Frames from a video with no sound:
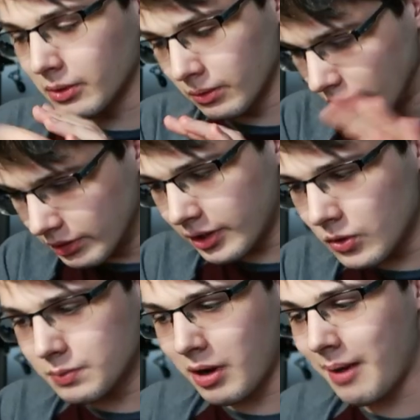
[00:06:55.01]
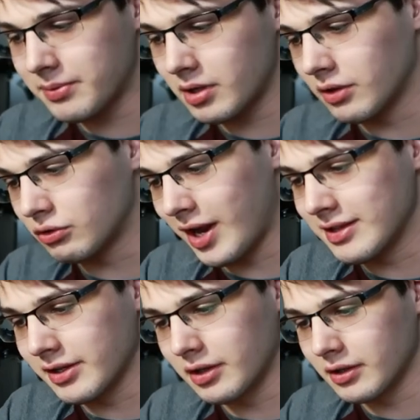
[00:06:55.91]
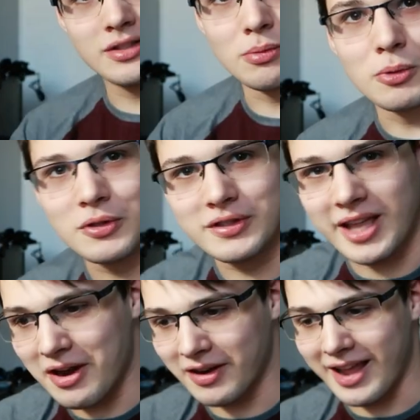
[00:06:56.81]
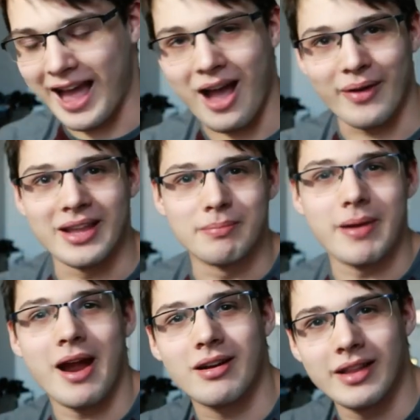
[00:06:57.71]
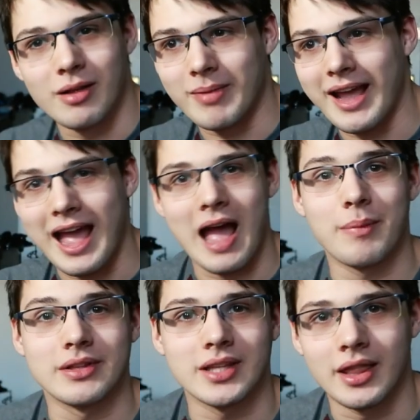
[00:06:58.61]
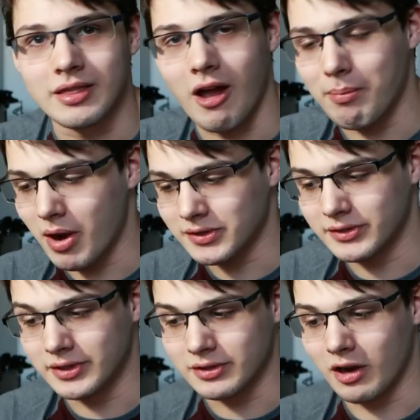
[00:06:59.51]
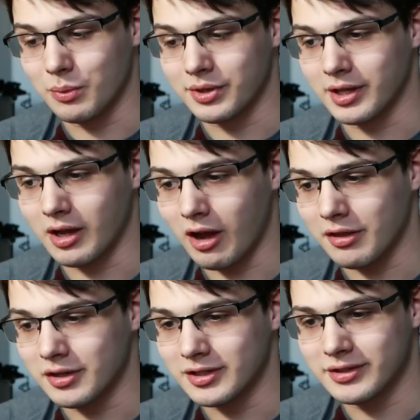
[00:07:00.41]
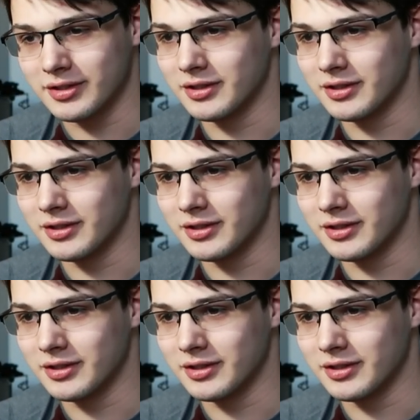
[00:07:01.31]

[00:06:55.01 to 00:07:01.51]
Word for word: So huge props to the translator. It's almost scary how in parallel my habits and thought processes are with the author's. The